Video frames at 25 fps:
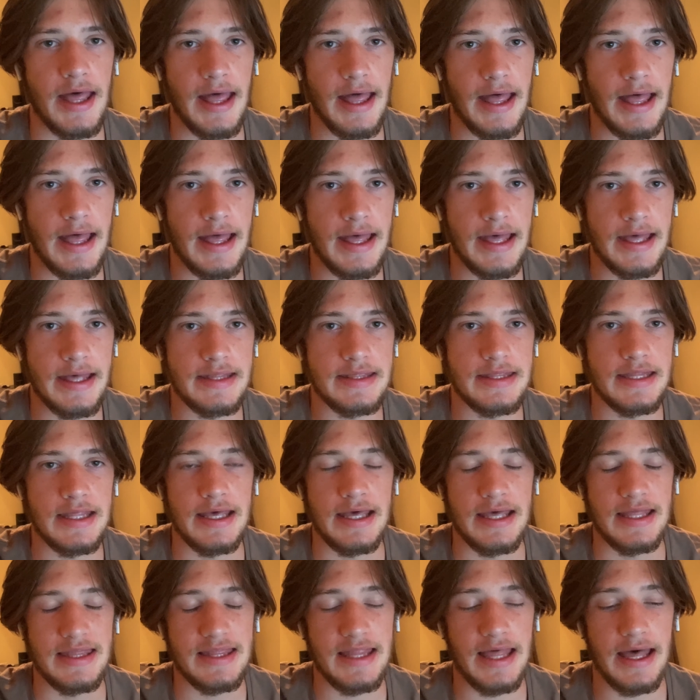And
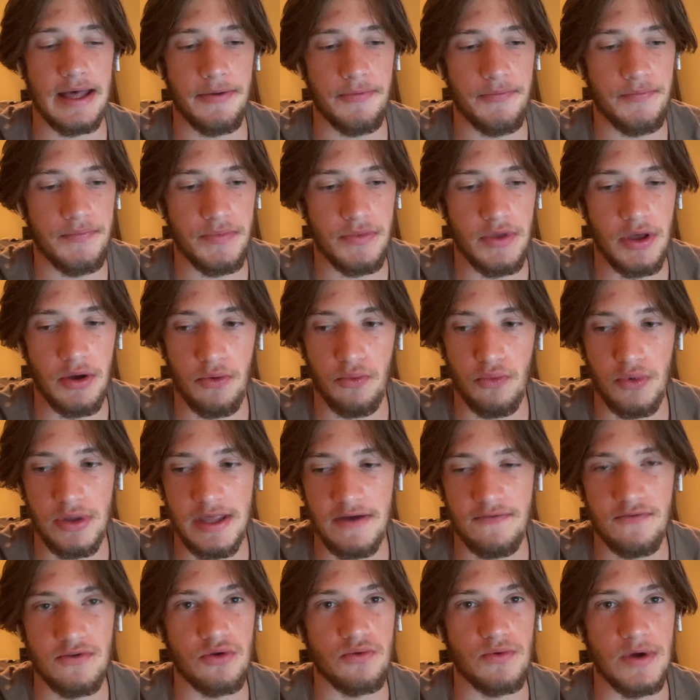that and
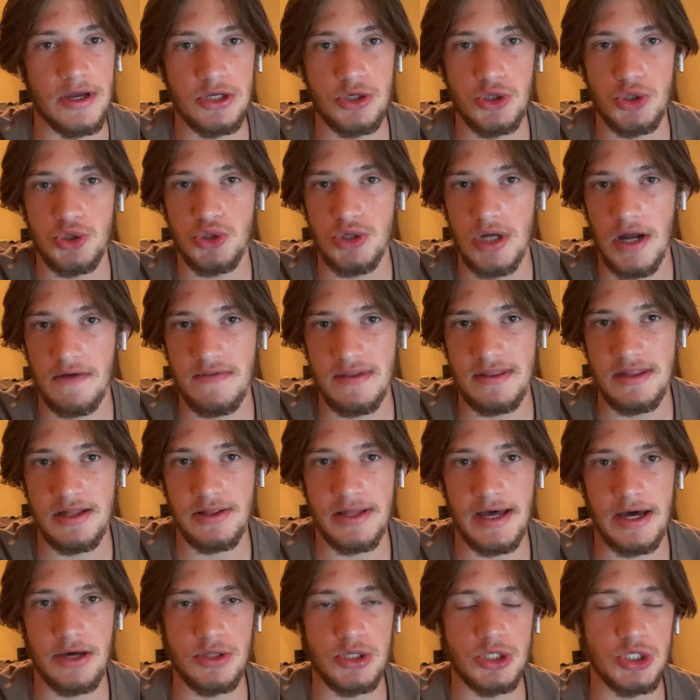whenever the Rangers drafted
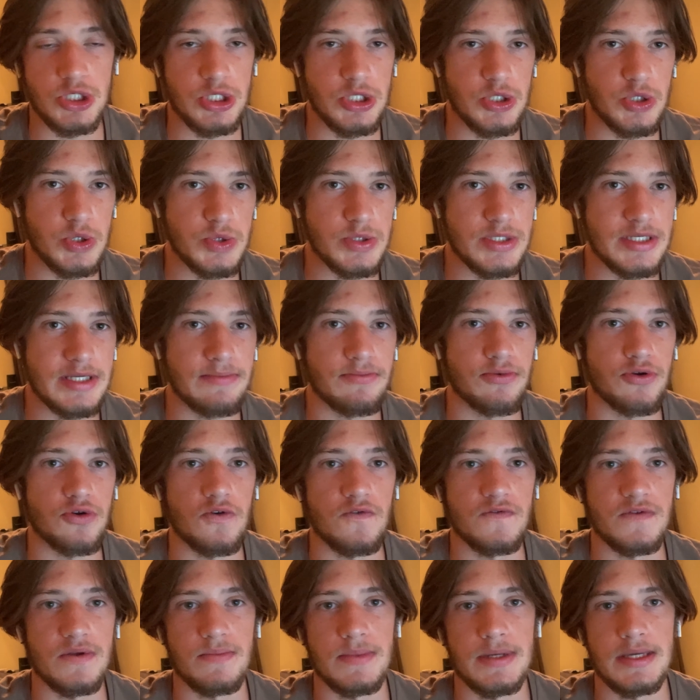Delino DeShields, he
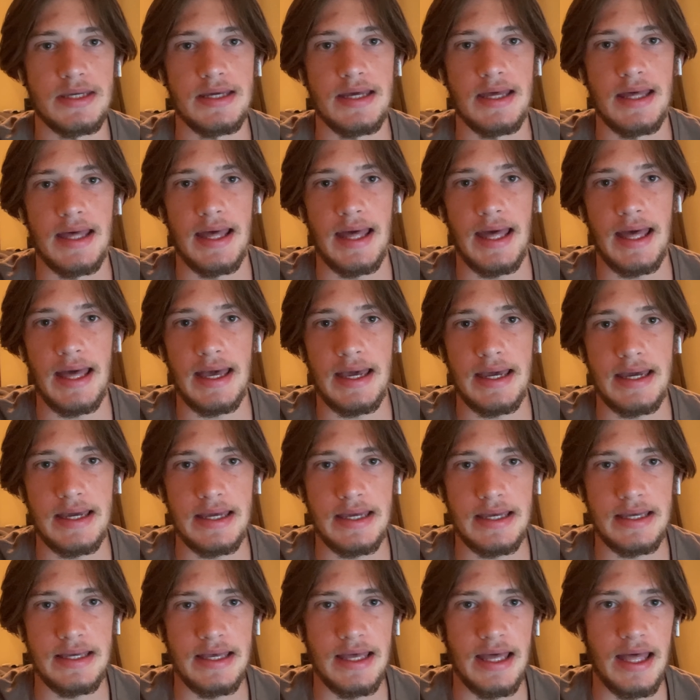proved to be
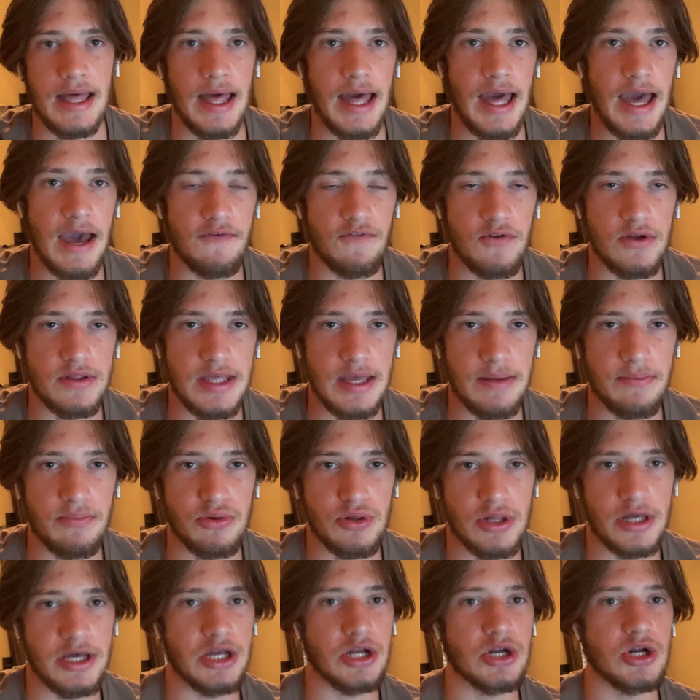a everyday
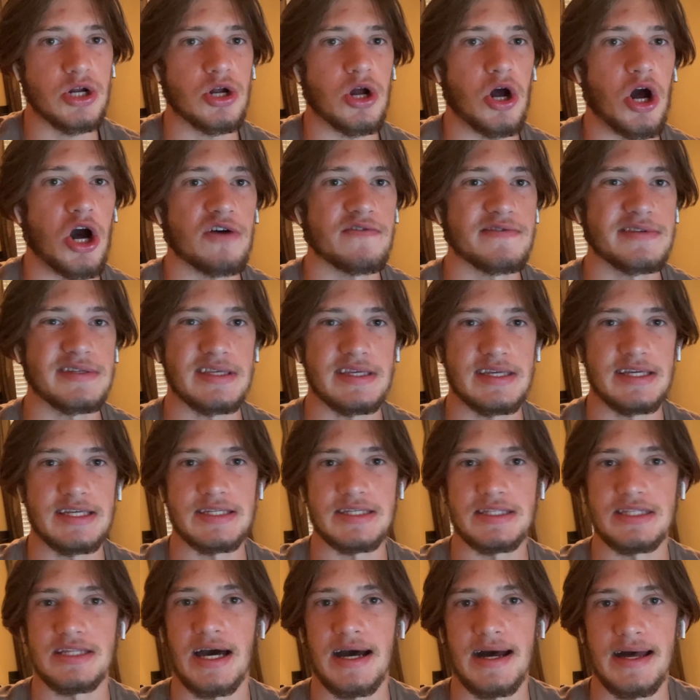player. Obviously, he's
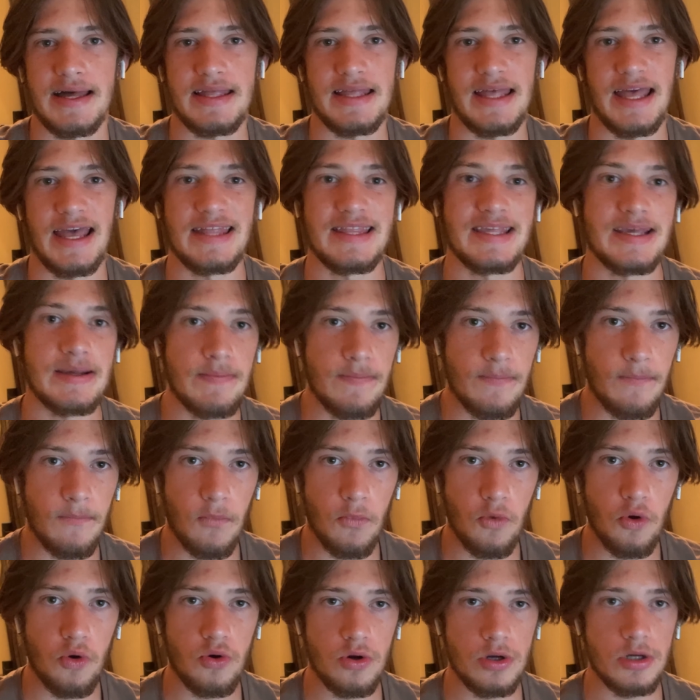not
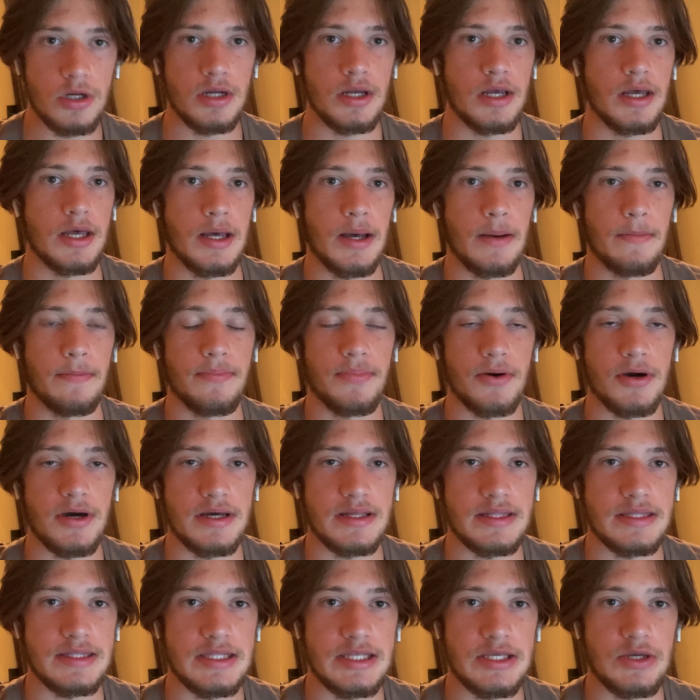anymore,
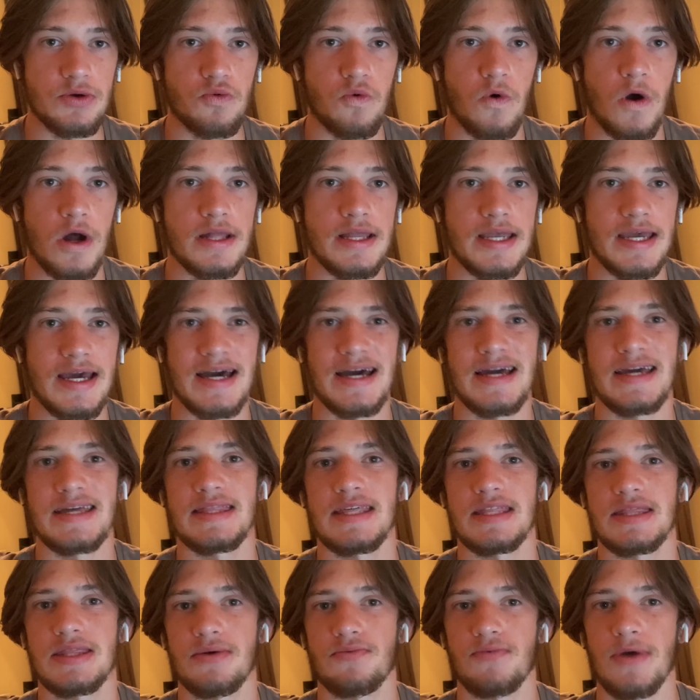but the one guy
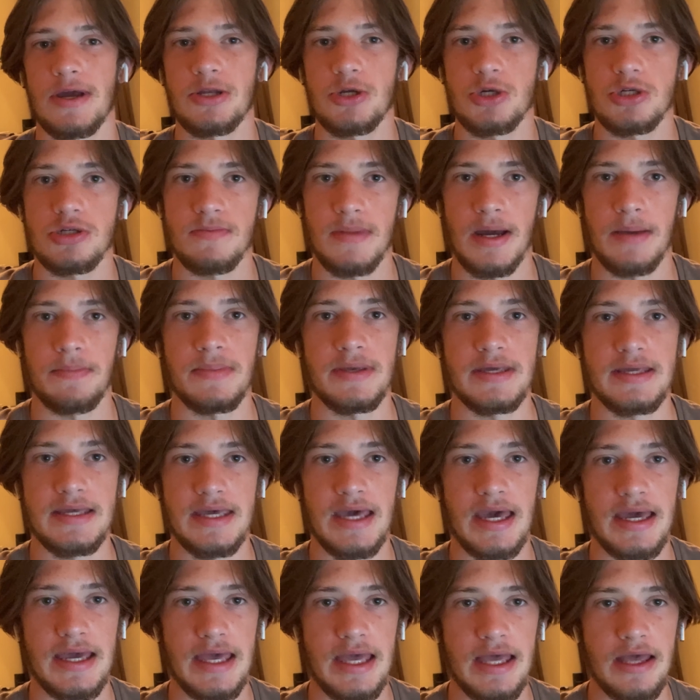that the Rangers might be
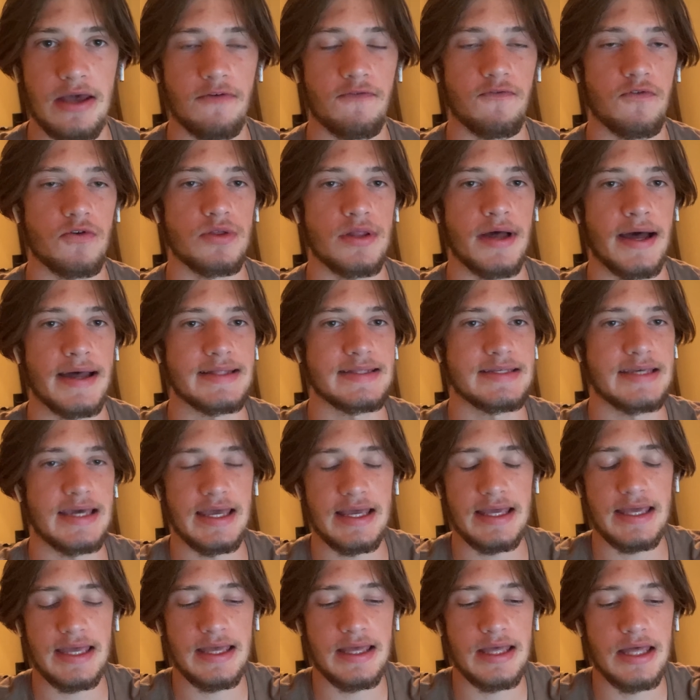kicking for not
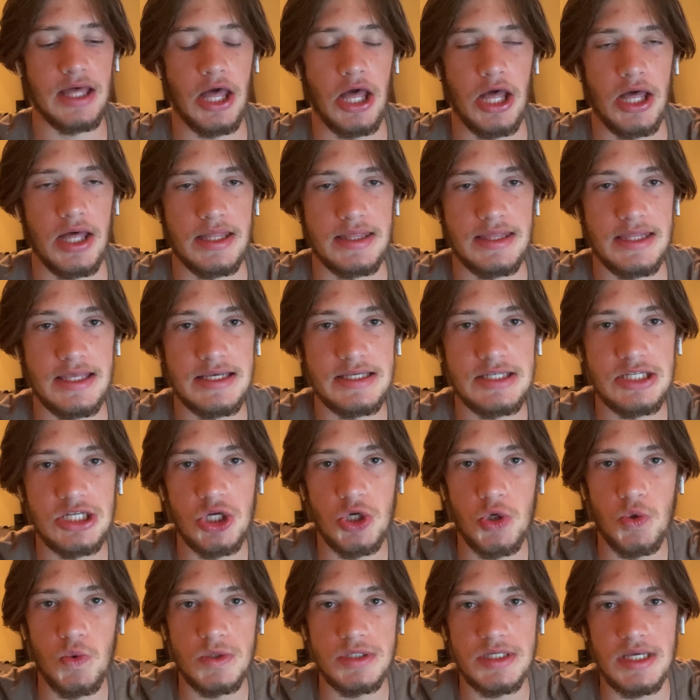taking this
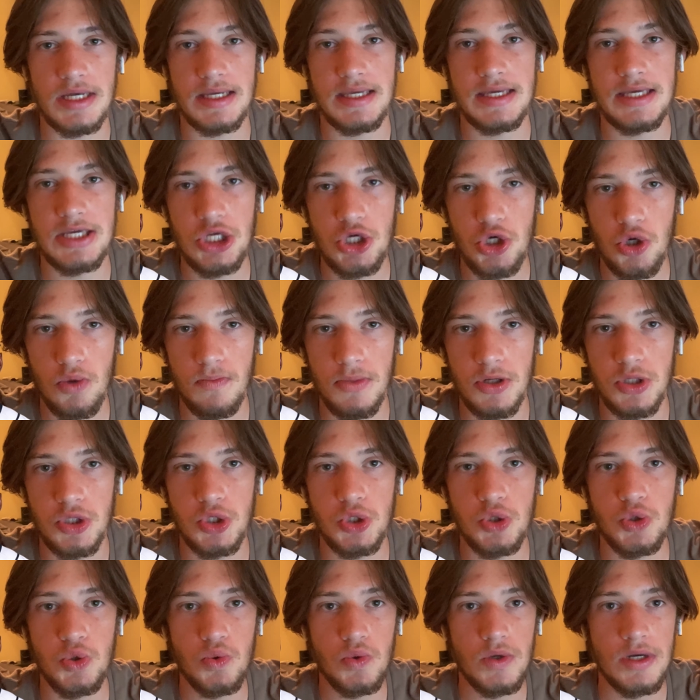year was Akil
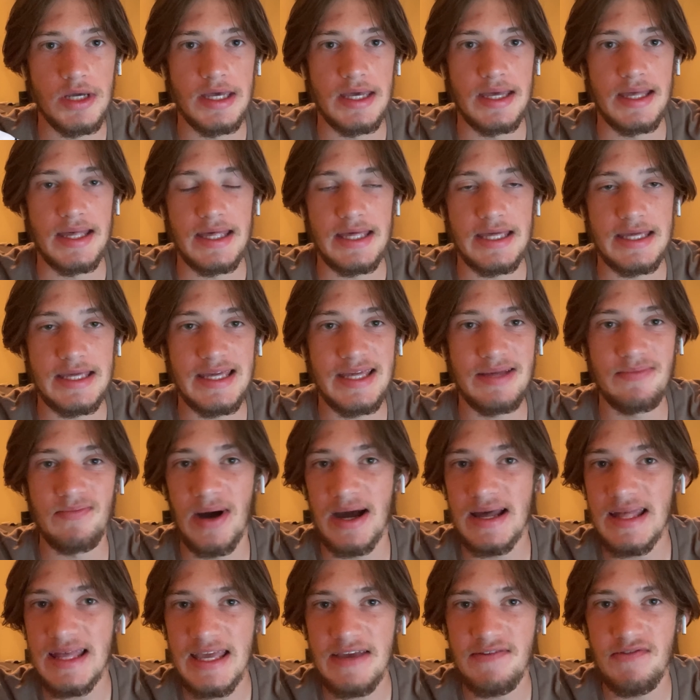Baddoo. He
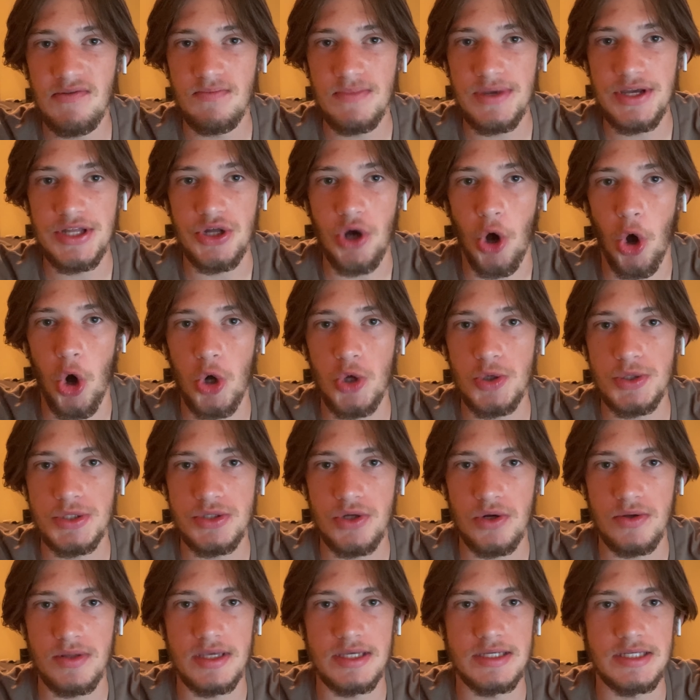might even be an
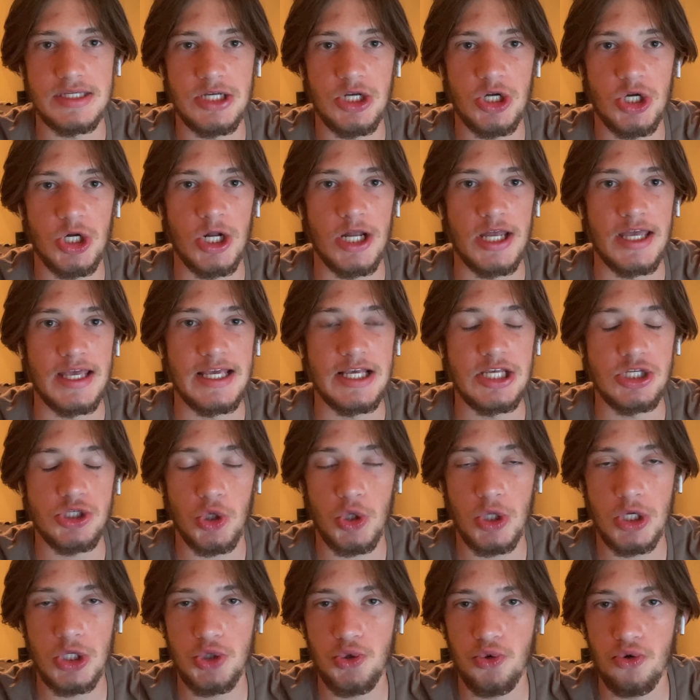all-star this year. He's
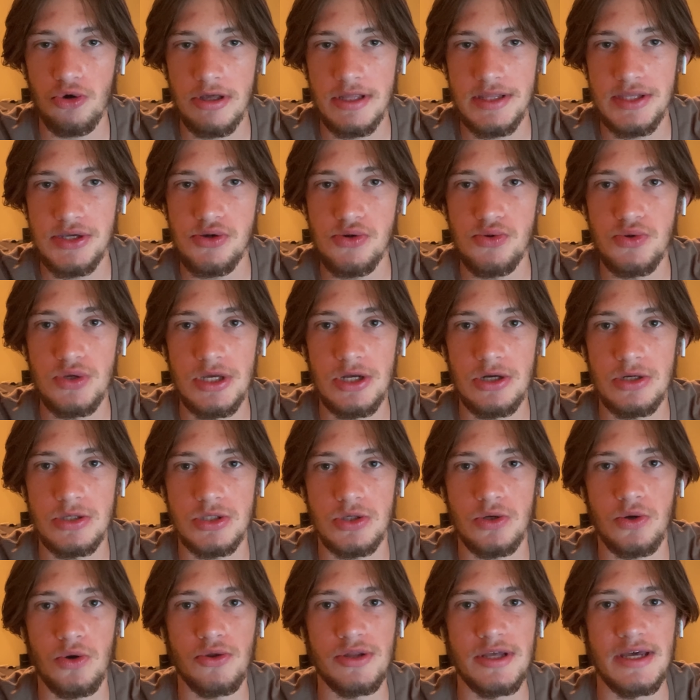only 22 years
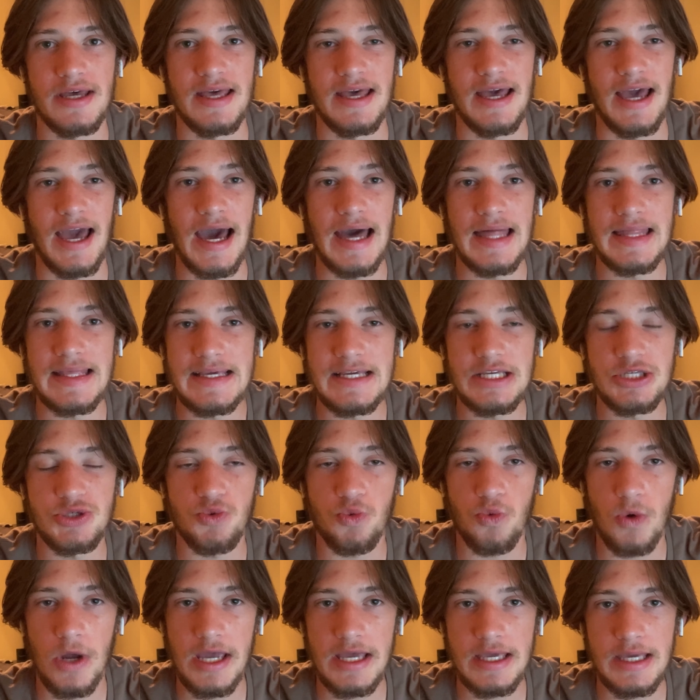old, and he's
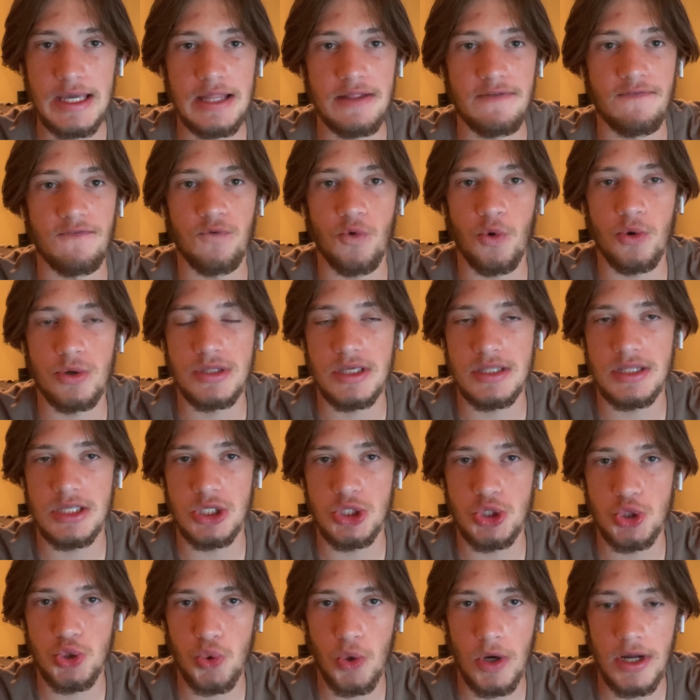raking for the
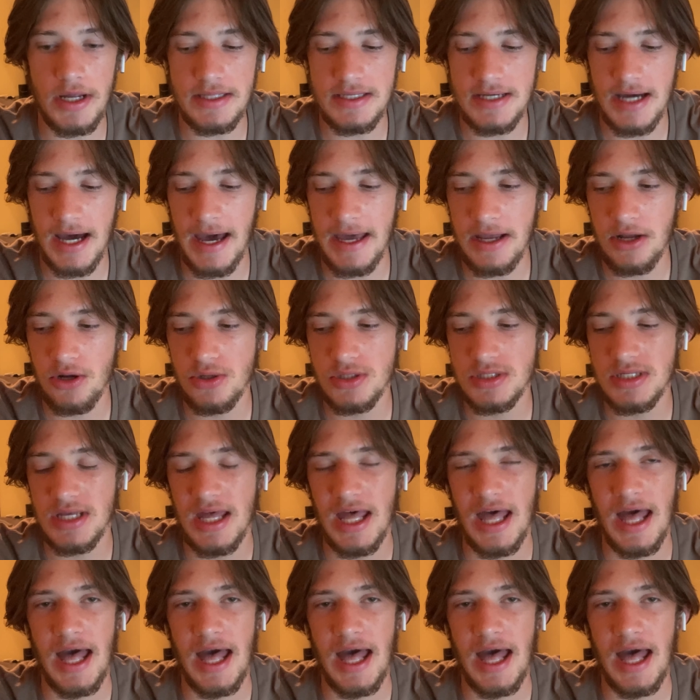Detroit Tigers.